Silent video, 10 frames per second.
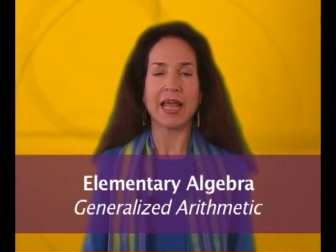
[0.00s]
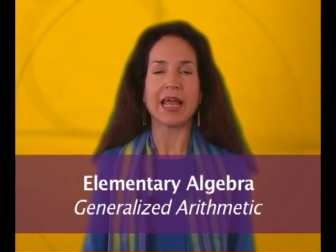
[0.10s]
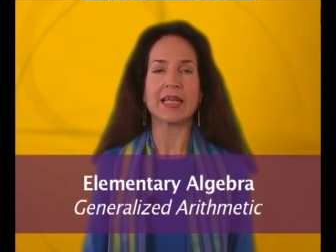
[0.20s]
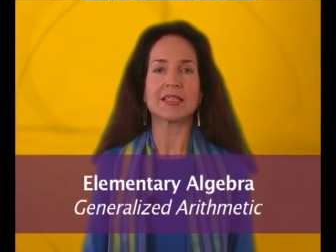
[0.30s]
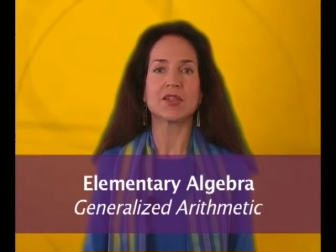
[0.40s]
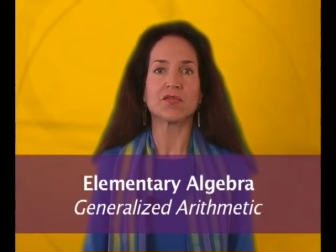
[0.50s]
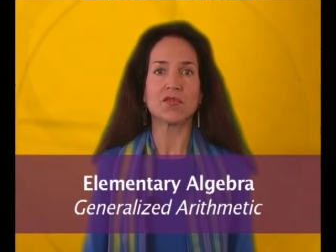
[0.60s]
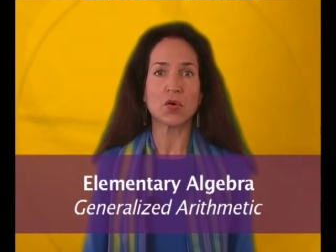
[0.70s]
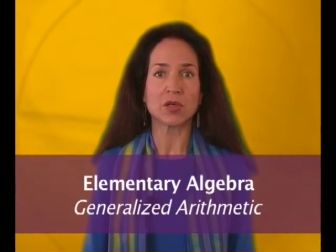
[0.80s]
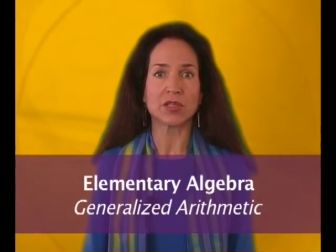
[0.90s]
and is the
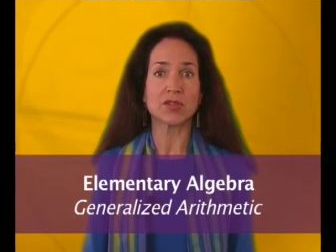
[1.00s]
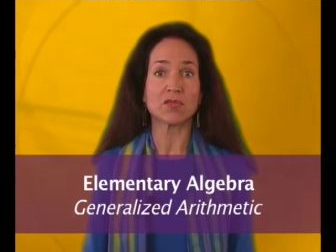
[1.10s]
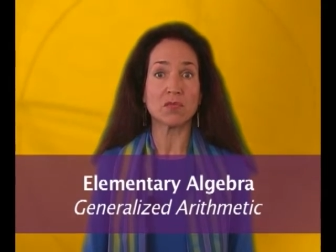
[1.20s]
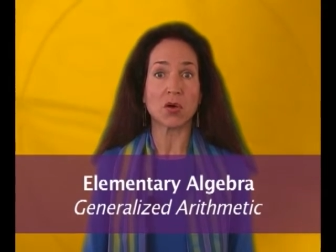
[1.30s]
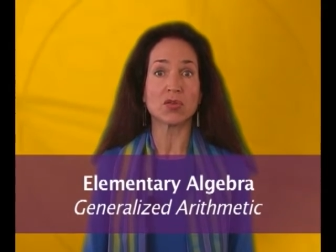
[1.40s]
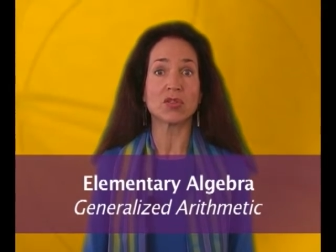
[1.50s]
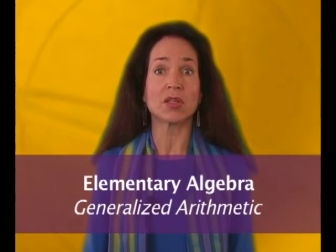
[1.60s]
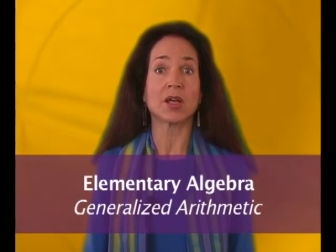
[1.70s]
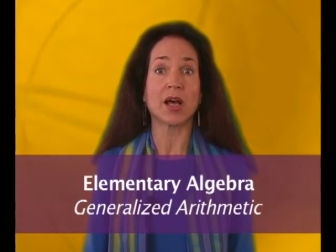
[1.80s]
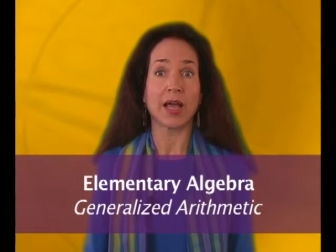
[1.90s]
focus of most
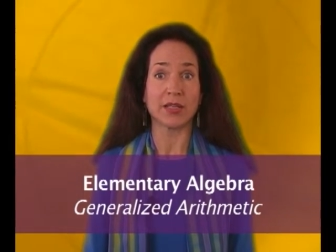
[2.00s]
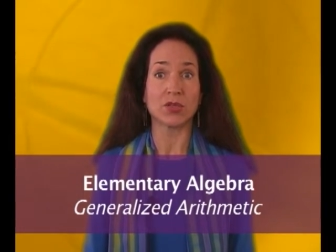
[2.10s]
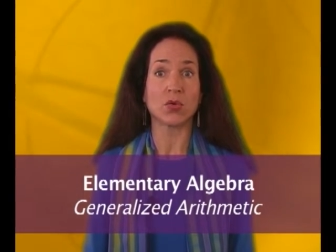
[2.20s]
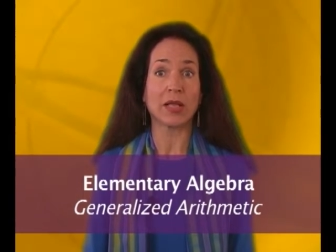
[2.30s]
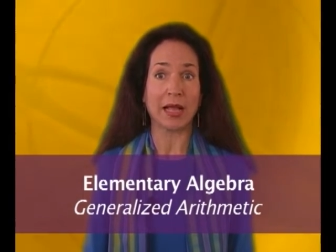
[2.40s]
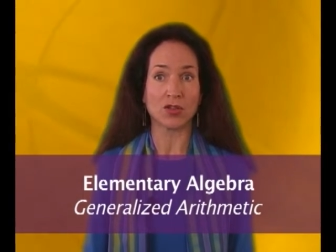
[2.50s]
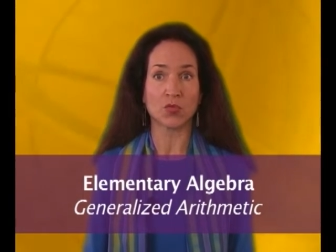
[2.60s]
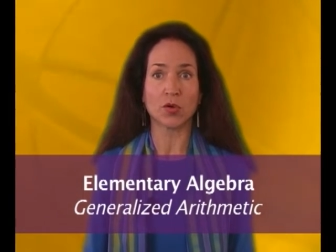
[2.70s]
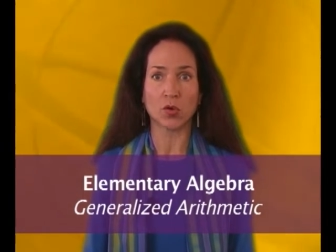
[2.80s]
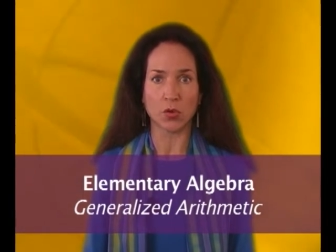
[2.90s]
high school
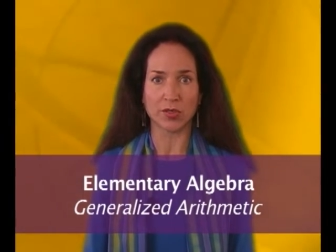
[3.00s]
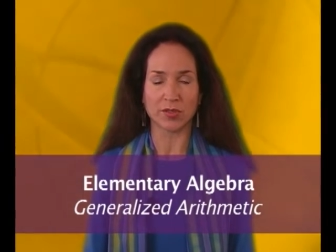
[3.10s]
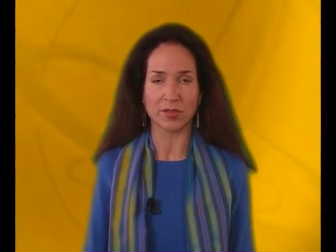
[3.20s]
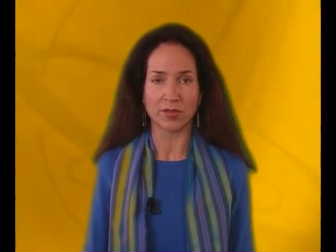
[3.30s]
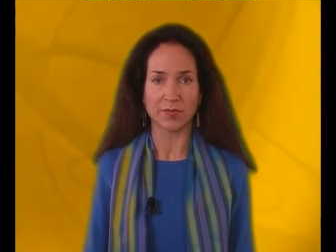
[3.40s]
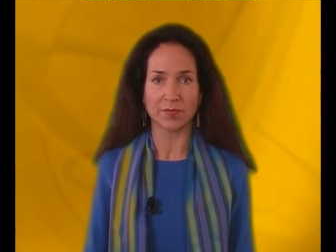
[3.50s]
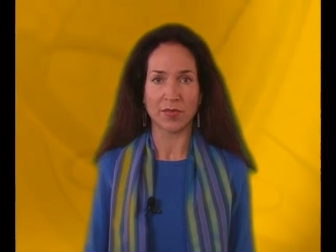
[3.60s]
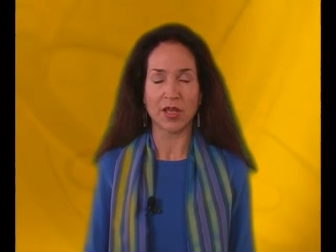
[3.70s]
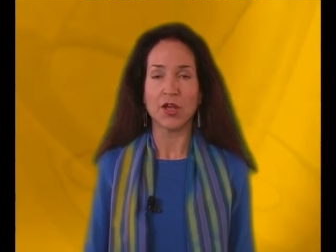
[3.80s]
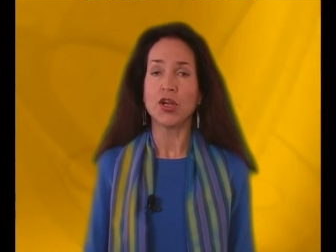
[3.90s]
algebra courses.
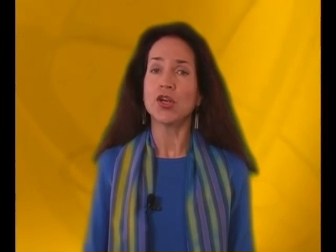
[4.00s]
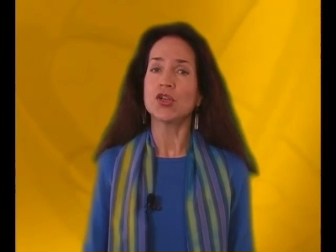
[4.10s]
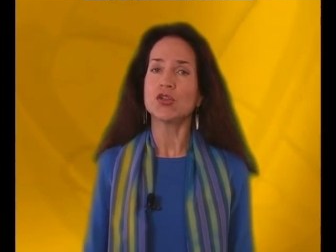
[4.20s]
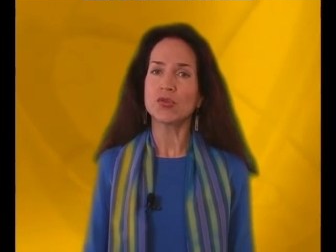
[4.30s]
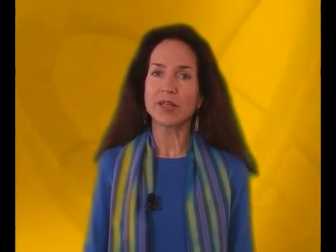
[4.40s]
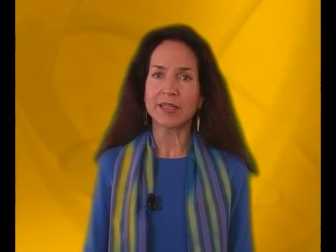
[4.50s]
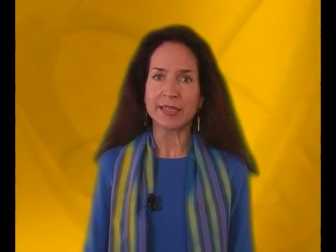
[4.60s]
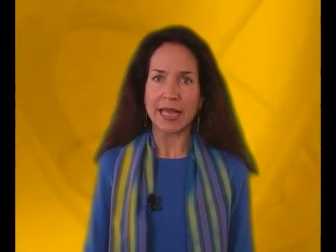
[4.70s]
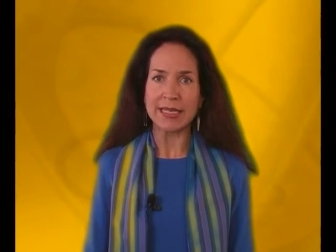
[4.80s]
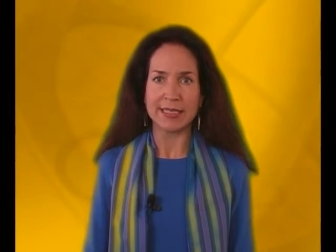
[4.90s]
During
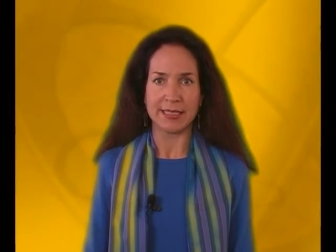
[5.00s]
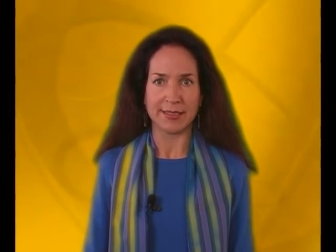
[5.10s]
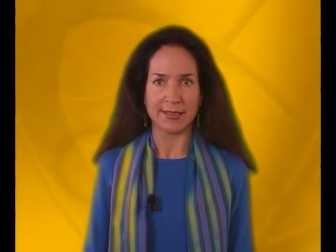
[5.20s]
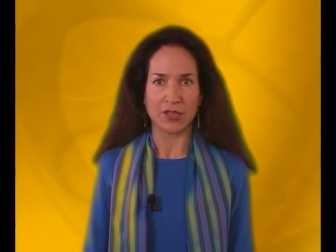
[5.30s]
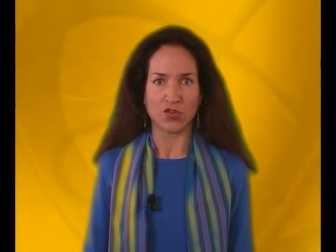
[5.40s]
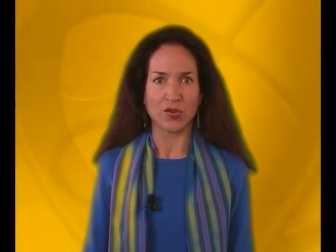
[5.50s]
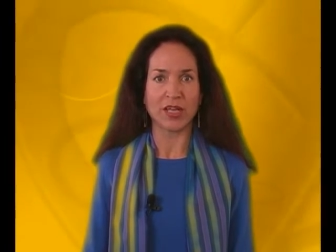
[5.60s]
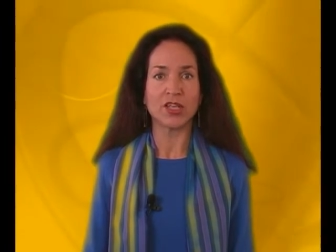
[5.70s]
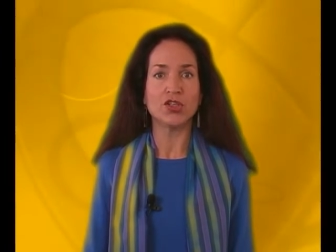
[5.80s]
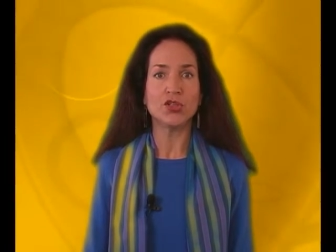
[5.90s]
the 19th century,
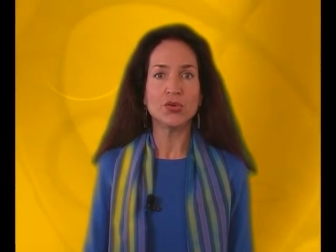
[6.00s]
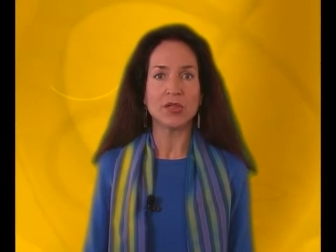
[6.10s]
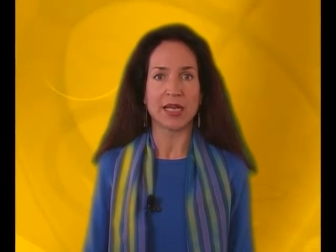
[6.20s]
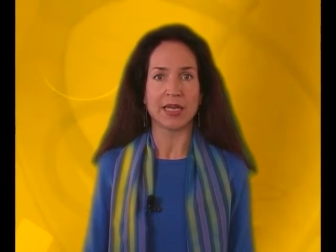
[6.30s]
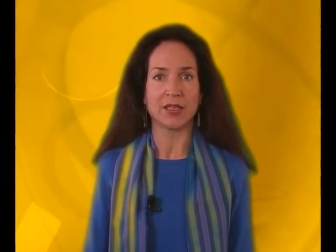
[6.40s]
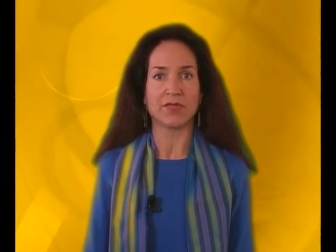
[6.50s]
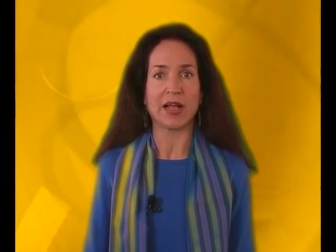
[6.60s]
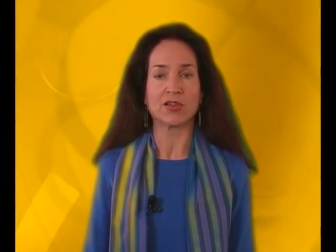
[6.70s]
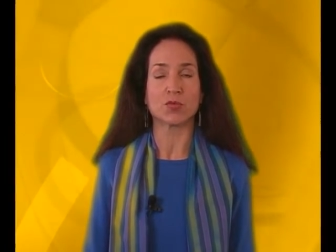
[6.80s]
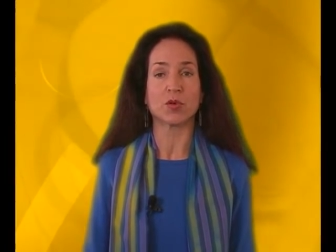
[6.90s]
a new kind of
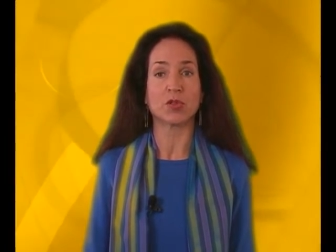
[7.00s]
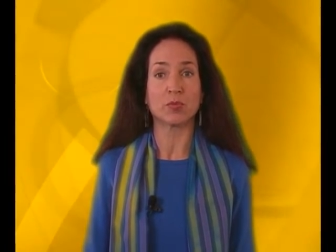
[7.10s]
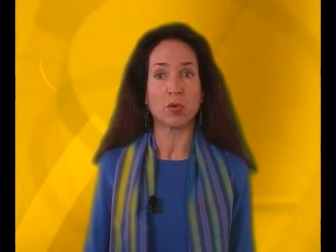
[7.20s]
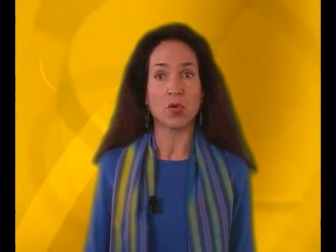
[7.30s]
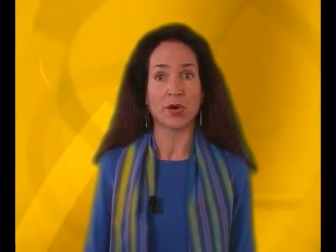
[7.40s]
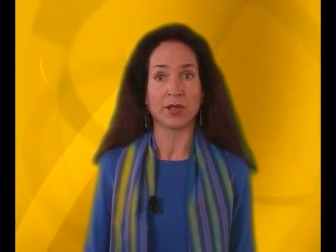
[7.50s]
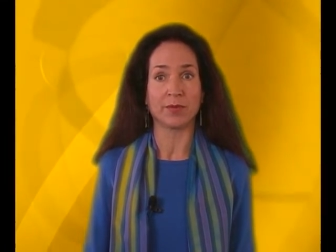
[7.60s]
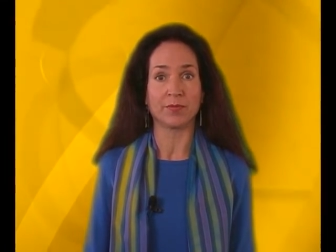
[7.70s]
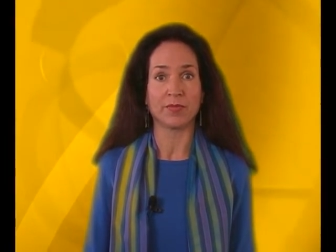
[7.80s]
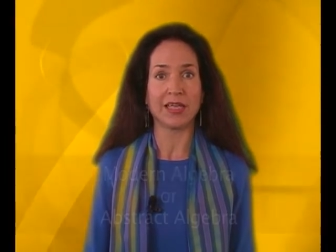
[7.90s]
algebra was born.
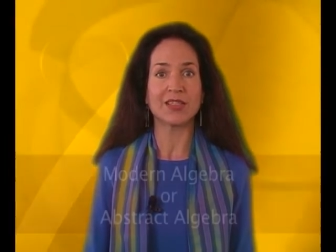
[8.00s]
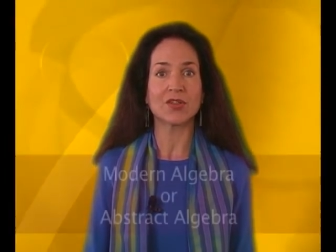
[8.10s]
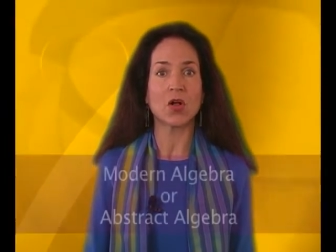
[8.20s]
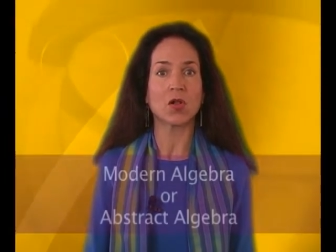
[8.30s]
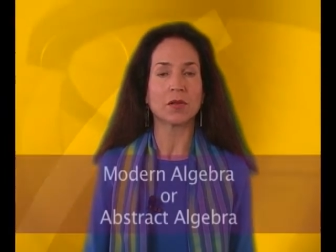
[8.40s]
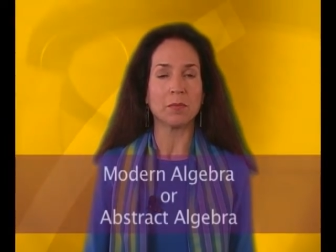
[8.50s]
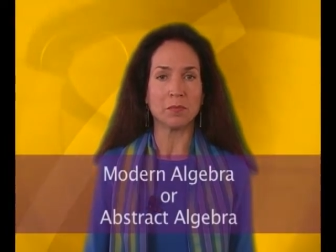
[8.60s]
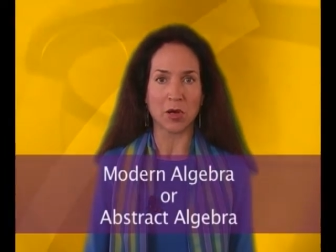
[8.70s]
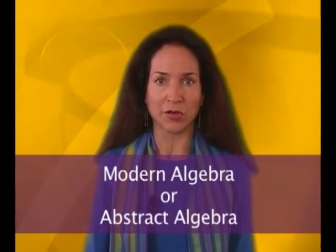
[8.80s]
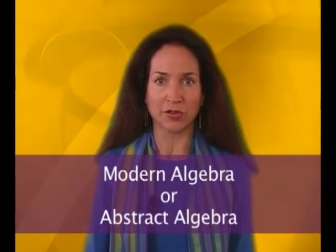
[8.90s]
It's called
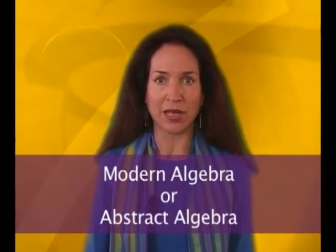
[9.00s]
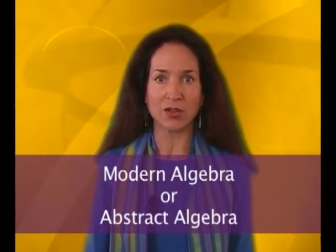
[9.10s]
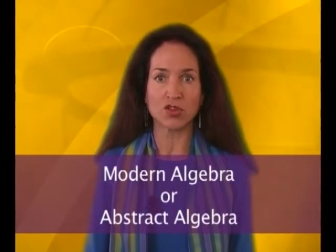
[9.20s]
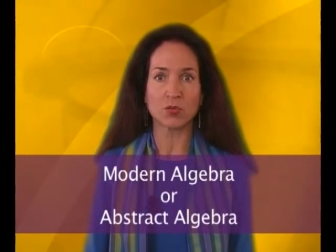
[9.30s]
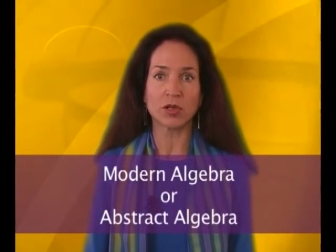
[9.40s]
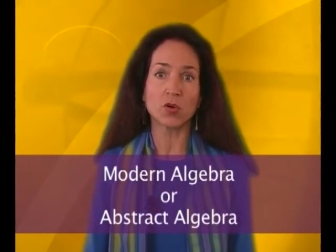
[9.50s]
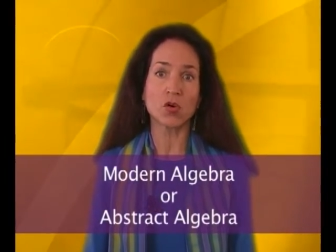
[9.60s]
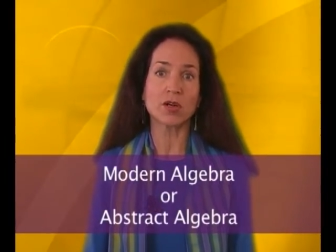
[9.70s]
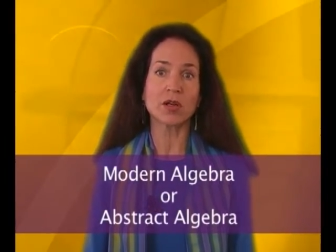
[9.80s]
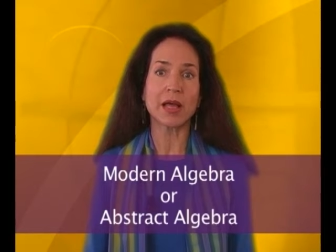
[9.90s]
modern algebra
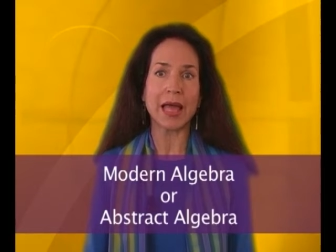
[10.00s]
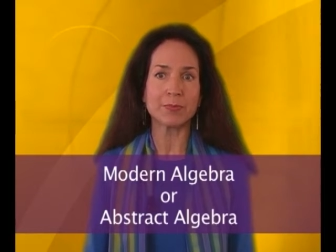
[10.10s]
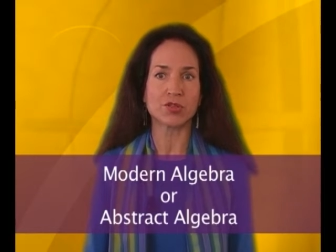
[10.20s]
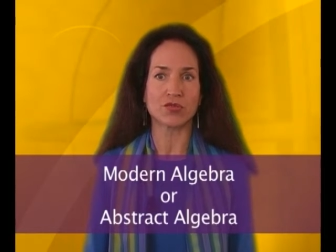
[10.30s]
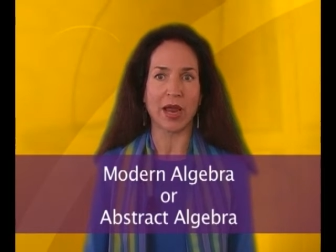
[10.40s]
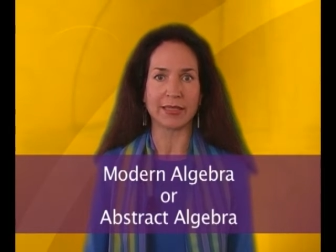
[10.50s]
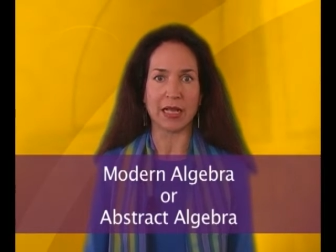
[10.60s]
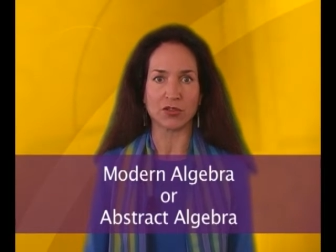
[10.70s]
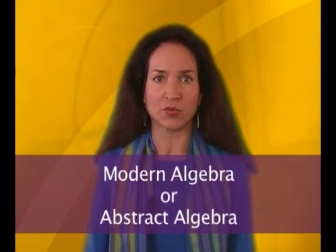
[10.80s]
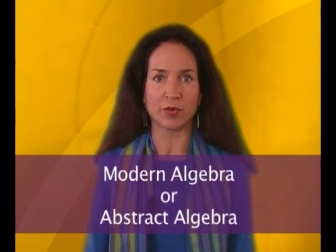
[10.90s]
or abstract
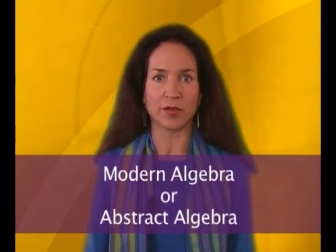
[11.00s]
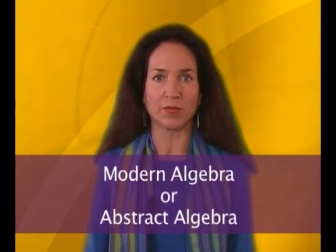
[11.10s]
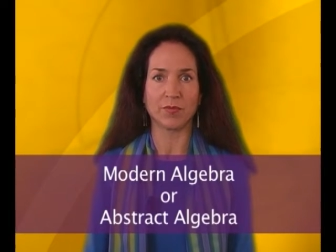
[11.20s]
algebra.